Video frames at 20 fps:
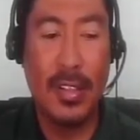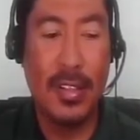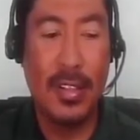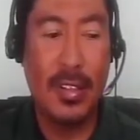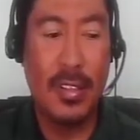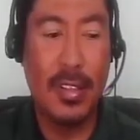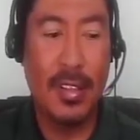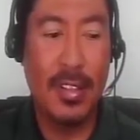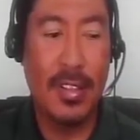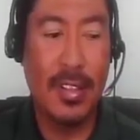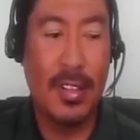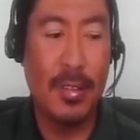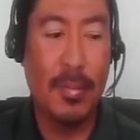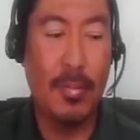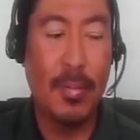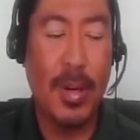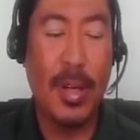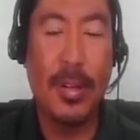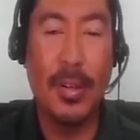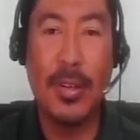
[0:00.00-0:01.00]
the, the,
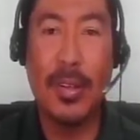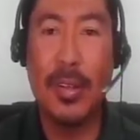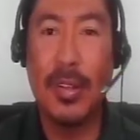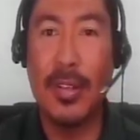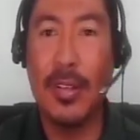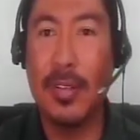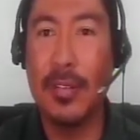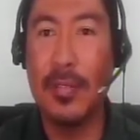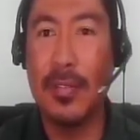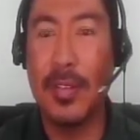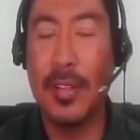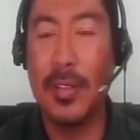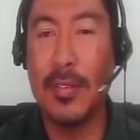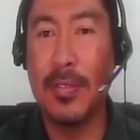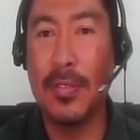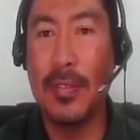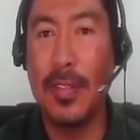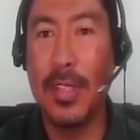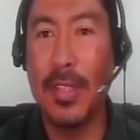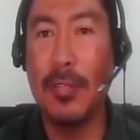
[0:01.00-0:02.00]
mother of,
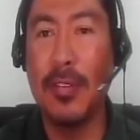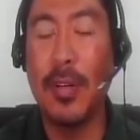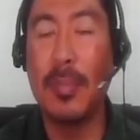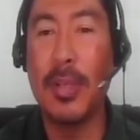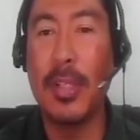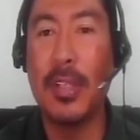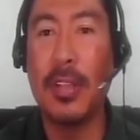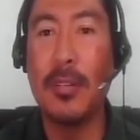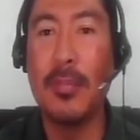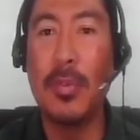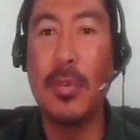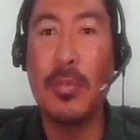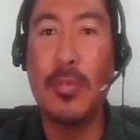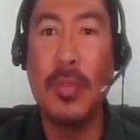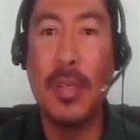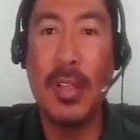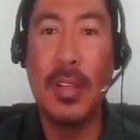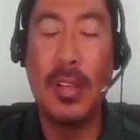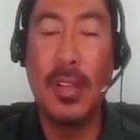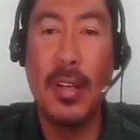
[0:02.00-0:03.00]
of the environmental
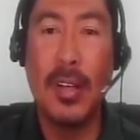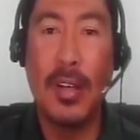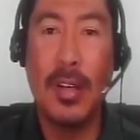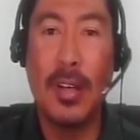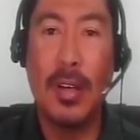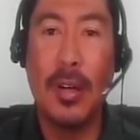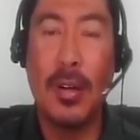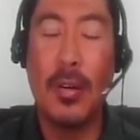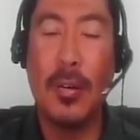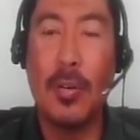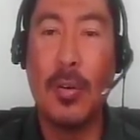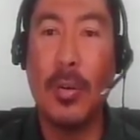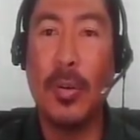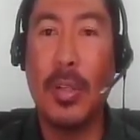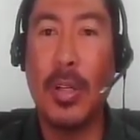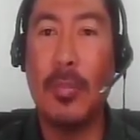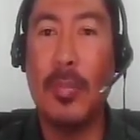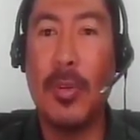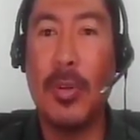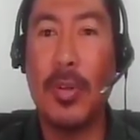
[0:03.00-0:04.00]
movement,
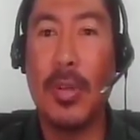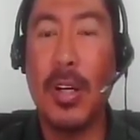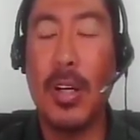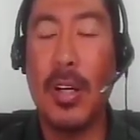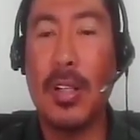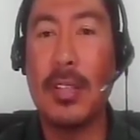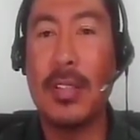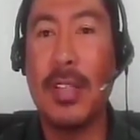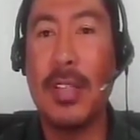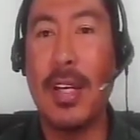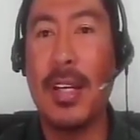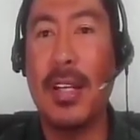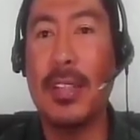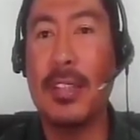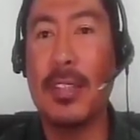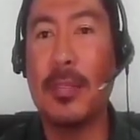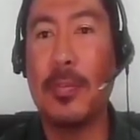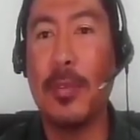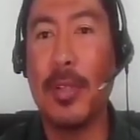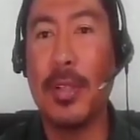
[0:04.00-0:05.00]
wrote a book called Silent
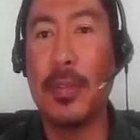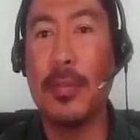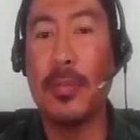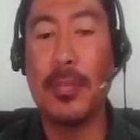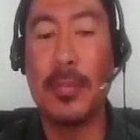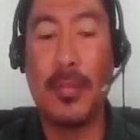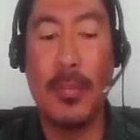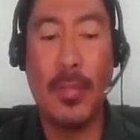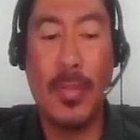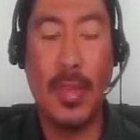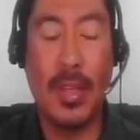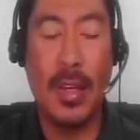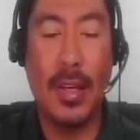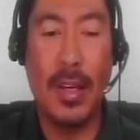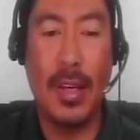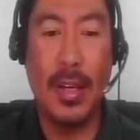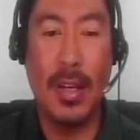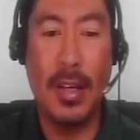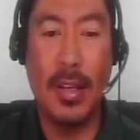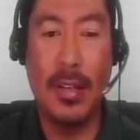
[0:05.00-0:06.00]
Spring.
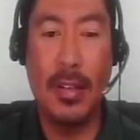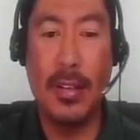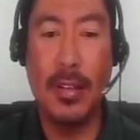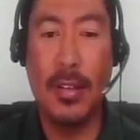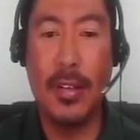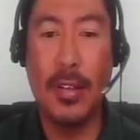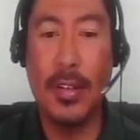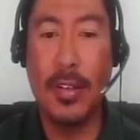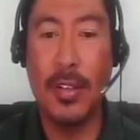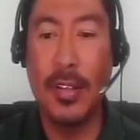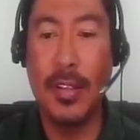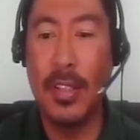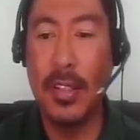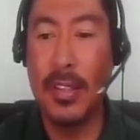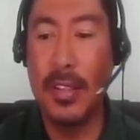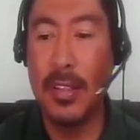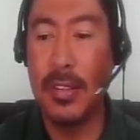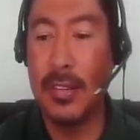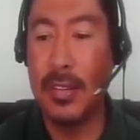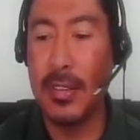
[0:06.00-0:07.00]
And her
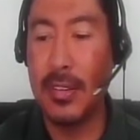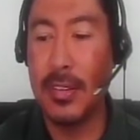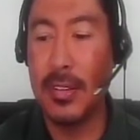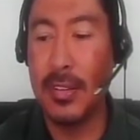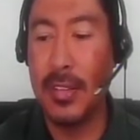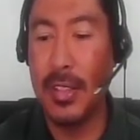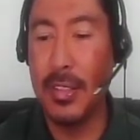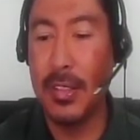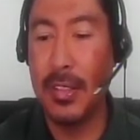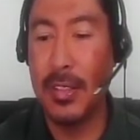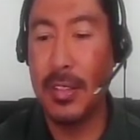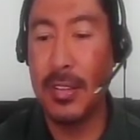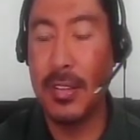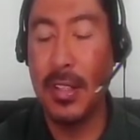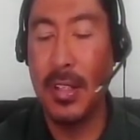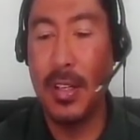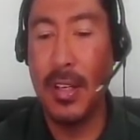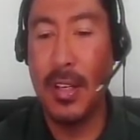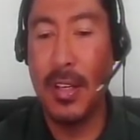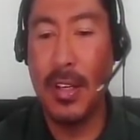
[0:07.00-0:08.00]
thesis, thesis
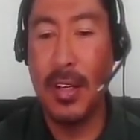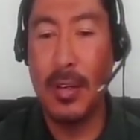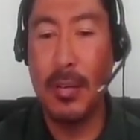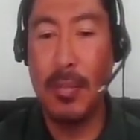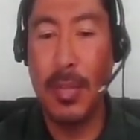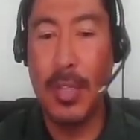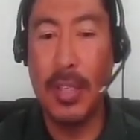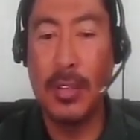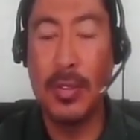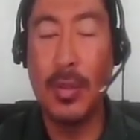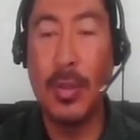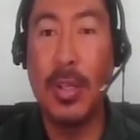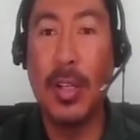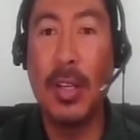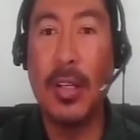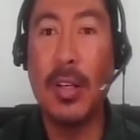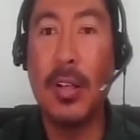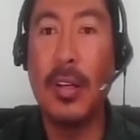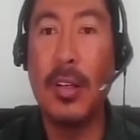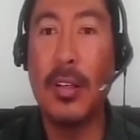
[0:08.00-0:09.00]
based
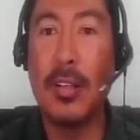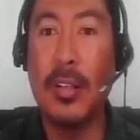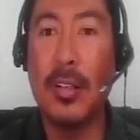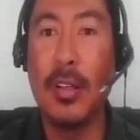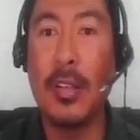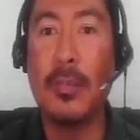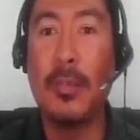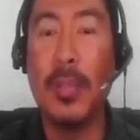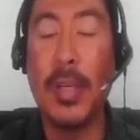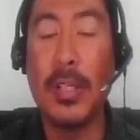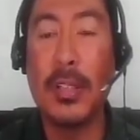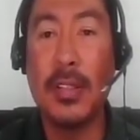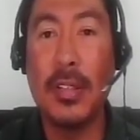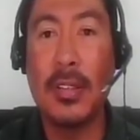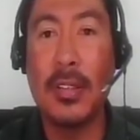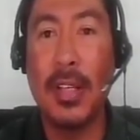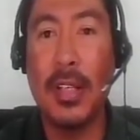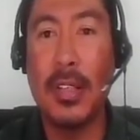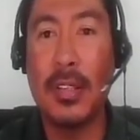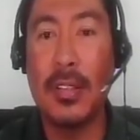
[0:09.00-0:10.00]
solely on, on
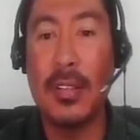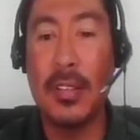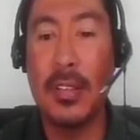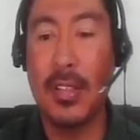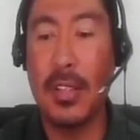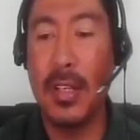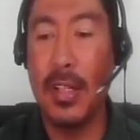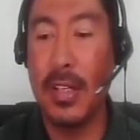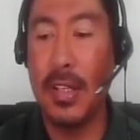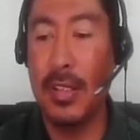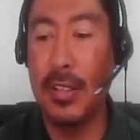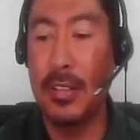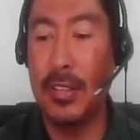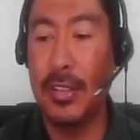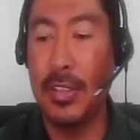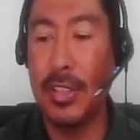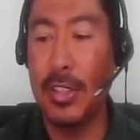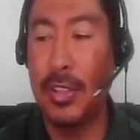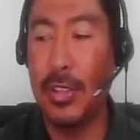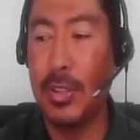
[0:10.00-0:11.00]
pesticides. And
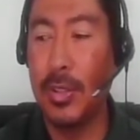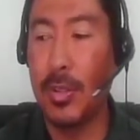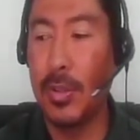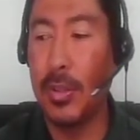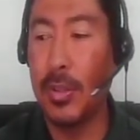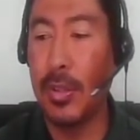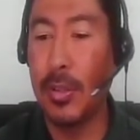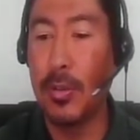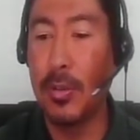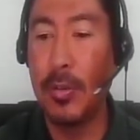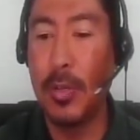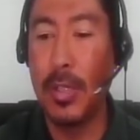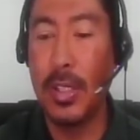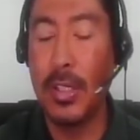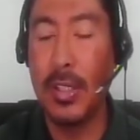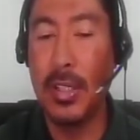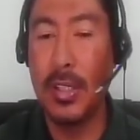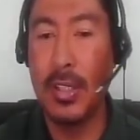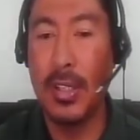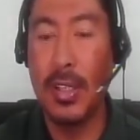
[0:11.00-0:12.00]
she showed
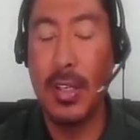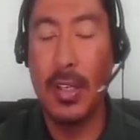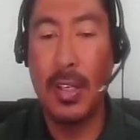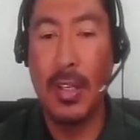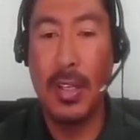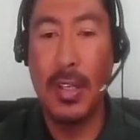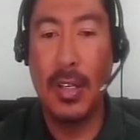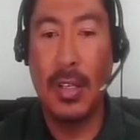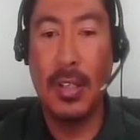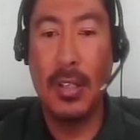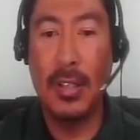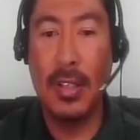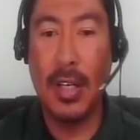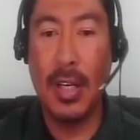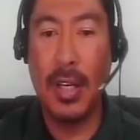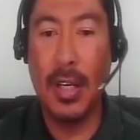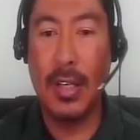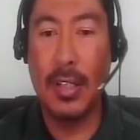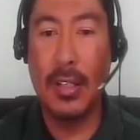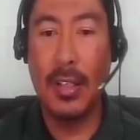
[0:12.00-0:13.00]
concretely
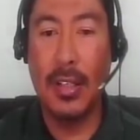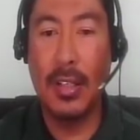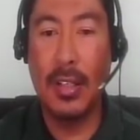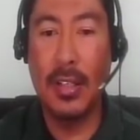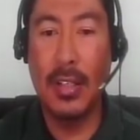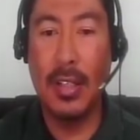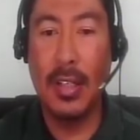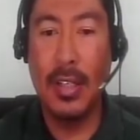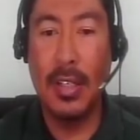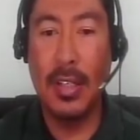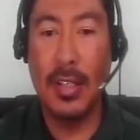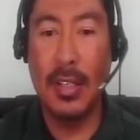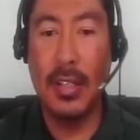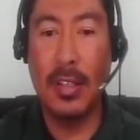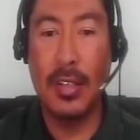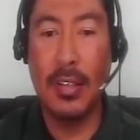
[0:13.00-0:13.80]
that the